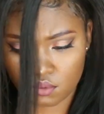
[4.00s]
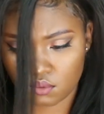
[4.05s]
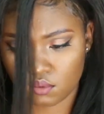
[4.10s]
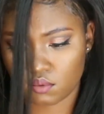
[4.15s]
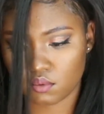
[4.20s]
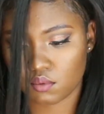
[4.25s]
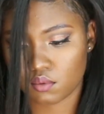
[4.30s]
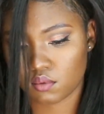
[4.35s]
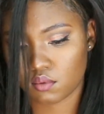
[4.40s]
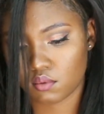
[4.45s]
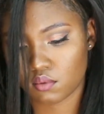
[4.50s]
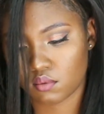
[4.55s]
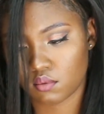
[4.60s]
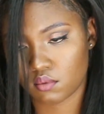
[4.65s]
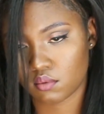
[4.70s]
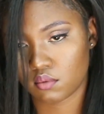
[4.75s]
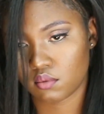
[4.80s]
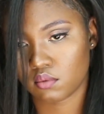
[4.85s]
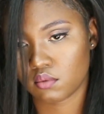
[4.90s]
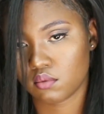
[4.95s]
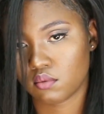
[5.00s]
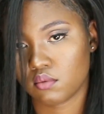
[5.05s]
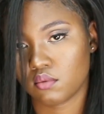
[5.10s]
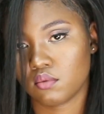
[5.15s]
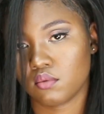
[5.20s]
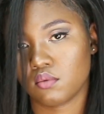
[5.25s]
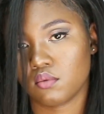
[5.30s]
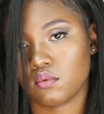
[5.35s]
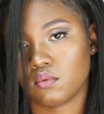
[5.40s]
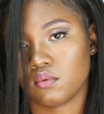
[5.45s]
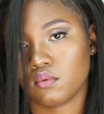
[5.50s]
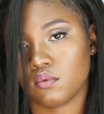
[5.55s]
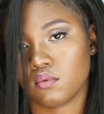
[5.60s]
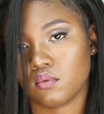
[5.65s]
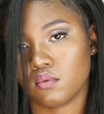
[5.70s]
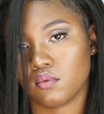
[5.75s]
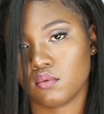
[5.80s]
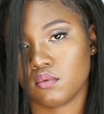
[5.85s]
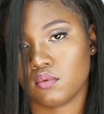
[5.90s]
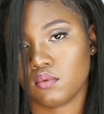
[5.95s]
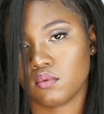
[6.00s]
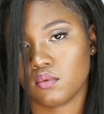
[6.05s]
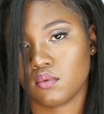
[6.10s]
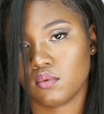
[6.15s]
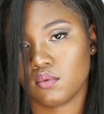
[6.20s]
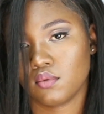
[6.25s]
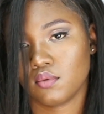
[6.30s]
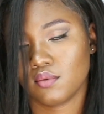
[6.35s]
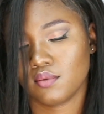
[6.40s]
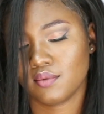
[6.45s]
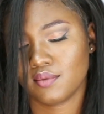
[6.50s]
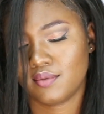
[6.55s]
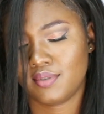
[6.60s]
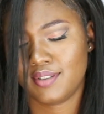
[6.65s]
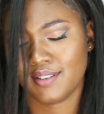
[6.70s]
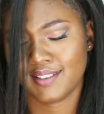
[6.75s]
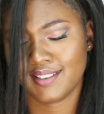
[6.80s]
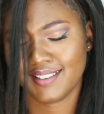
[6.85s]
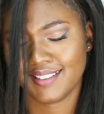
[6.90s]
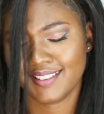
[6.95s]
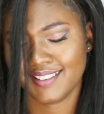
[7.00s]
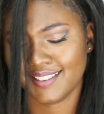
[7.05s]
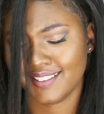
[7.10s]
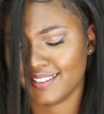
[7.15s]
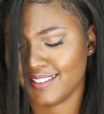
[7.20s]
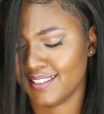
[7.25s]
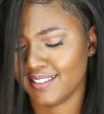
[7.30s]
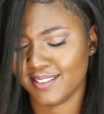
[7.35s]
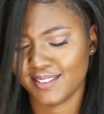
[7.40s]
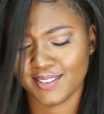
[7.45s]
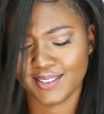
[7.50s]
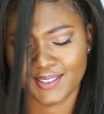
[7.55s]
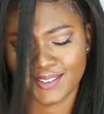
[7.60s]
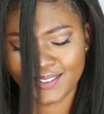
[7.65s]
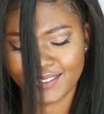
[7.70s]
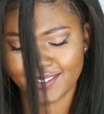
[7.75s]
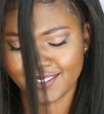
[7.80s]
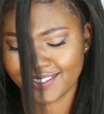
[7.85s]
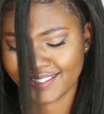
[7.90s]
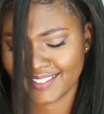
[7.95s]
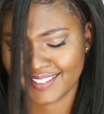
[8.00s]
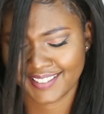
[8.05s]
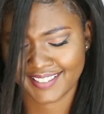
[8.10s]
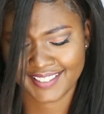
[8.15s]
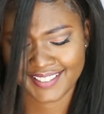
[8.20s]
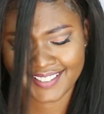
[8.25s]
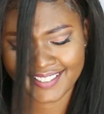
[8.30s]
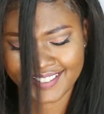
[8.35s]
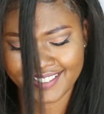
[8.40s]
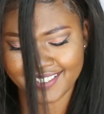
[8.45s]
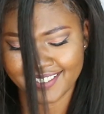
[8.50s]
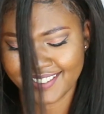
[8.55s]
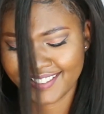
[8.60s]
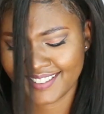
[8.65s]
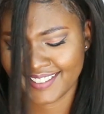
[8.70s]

No one is speaking in this clip.